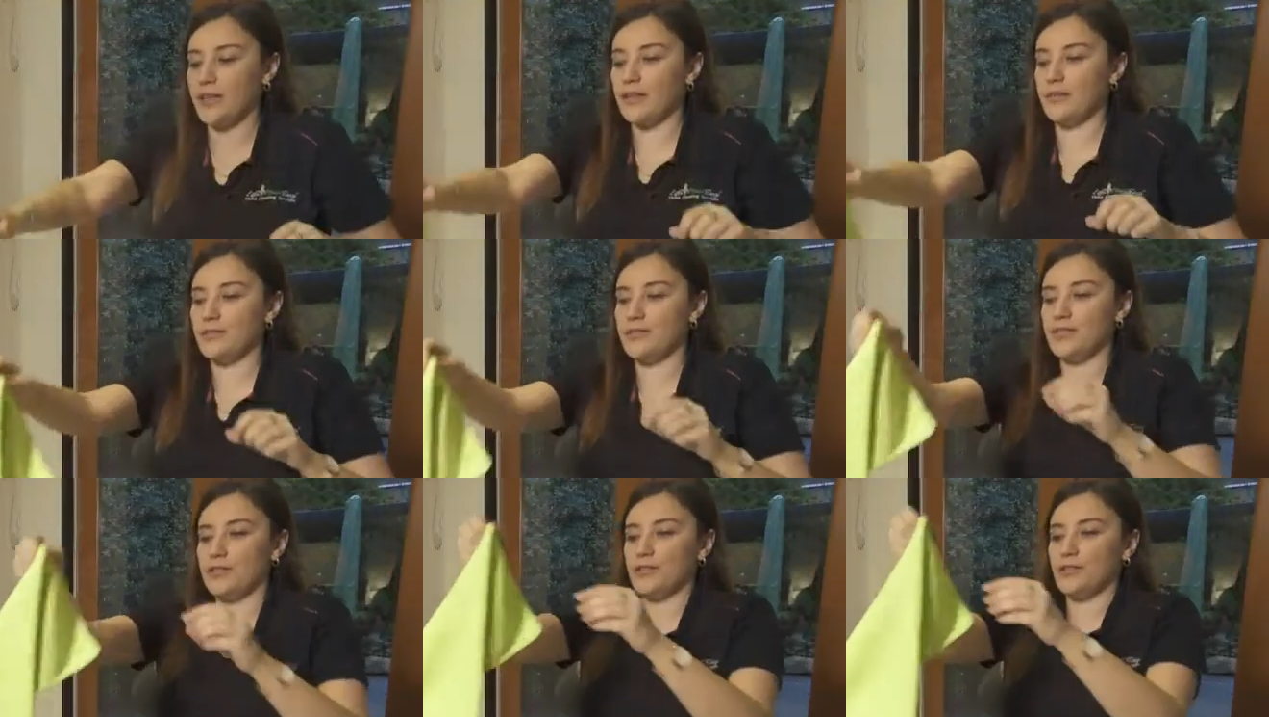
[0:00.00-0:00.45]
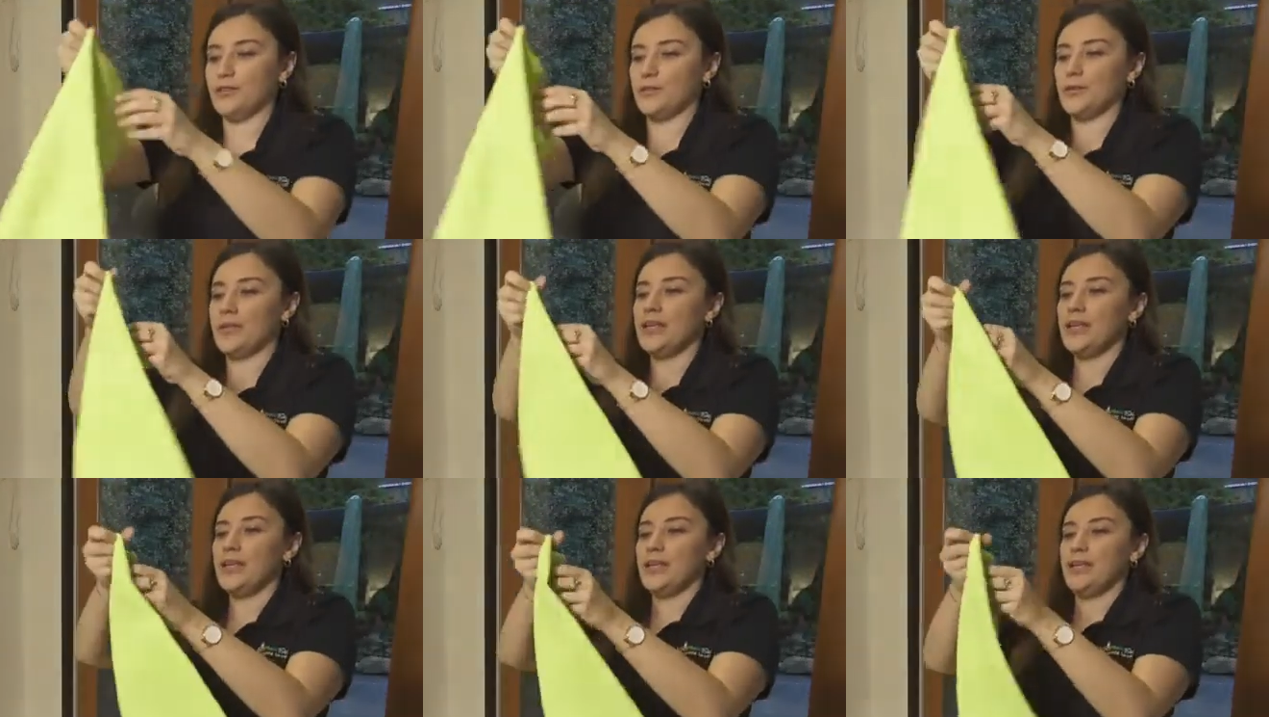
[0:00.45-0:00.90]
up can be done
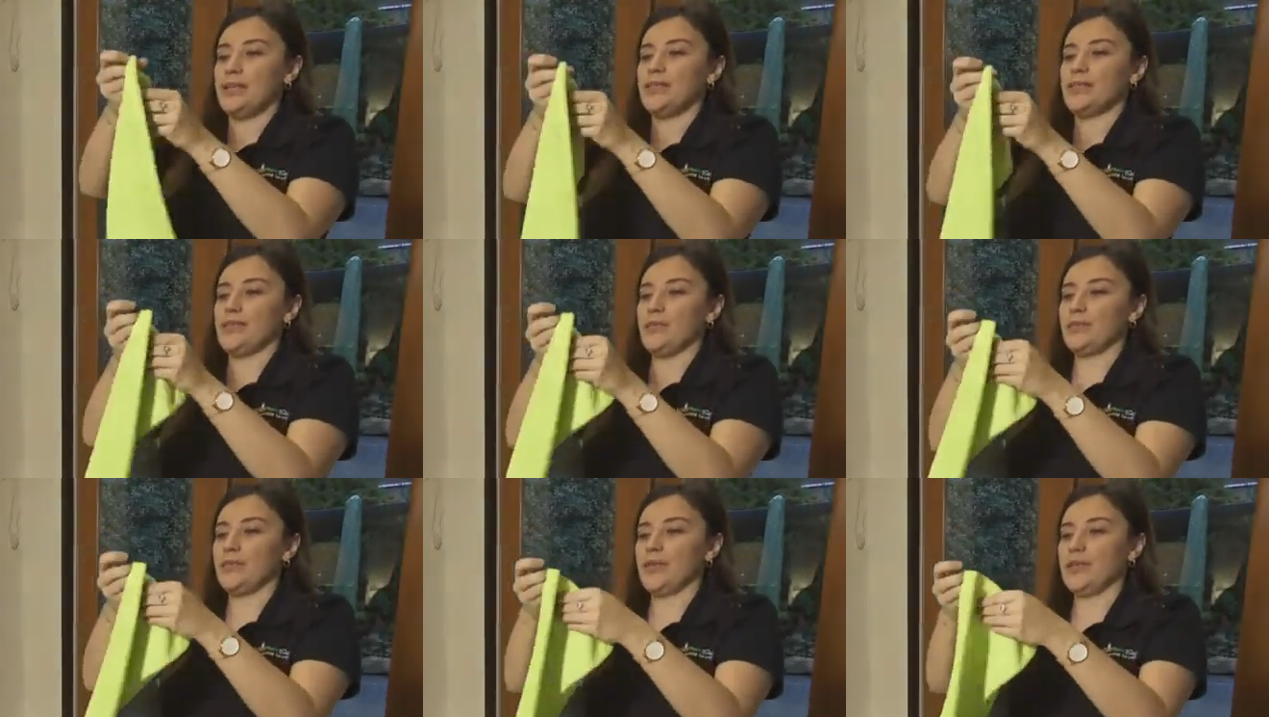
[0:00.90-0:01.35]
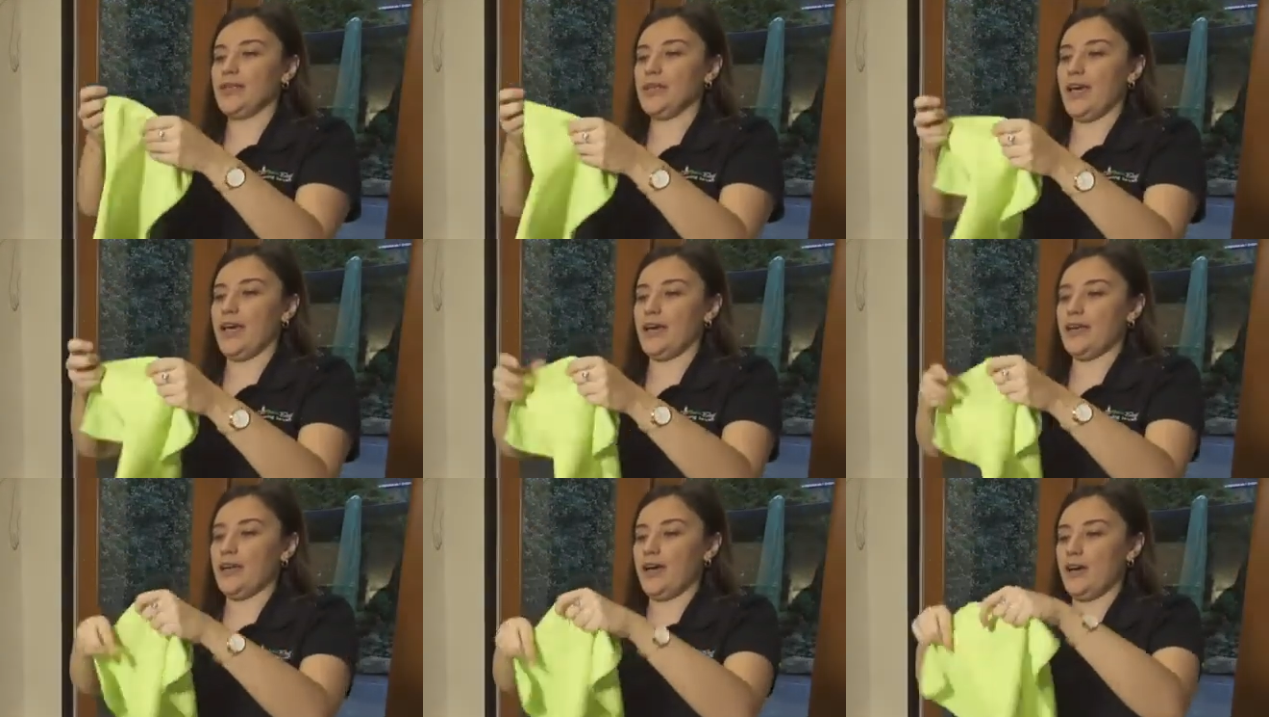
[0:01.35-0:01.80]
quickly as long as you
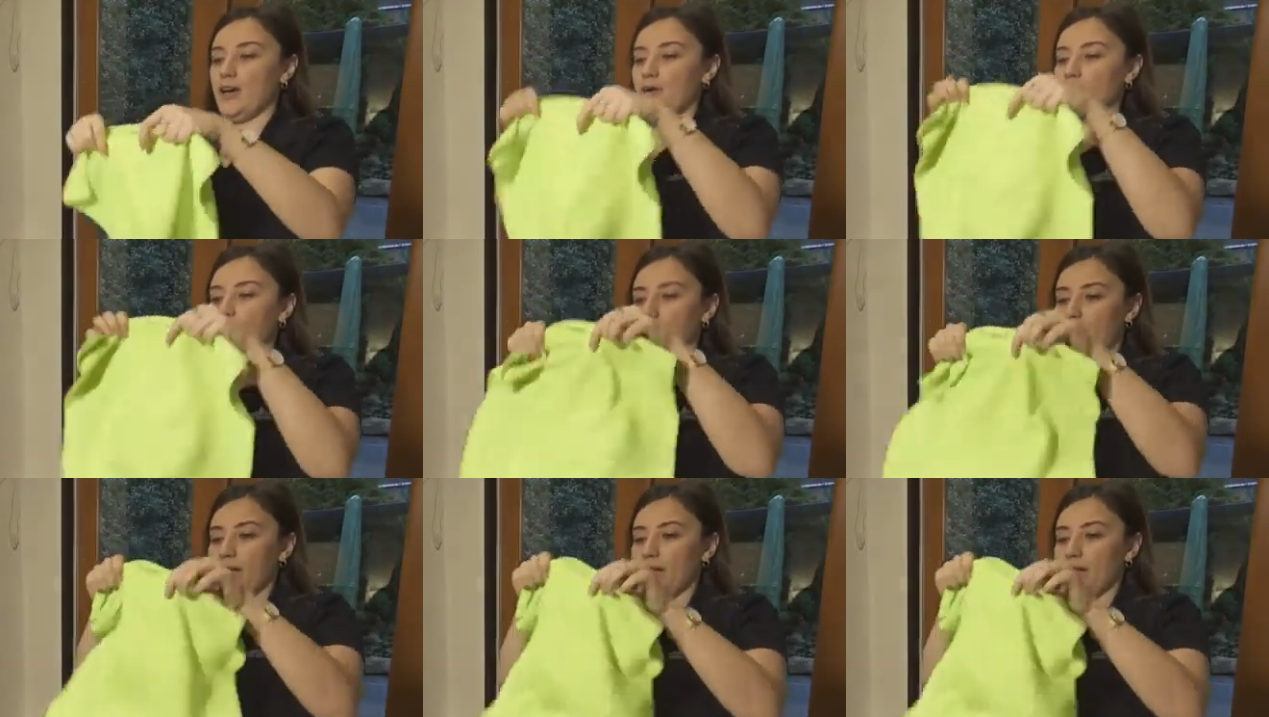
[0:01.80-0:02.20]
have a plan.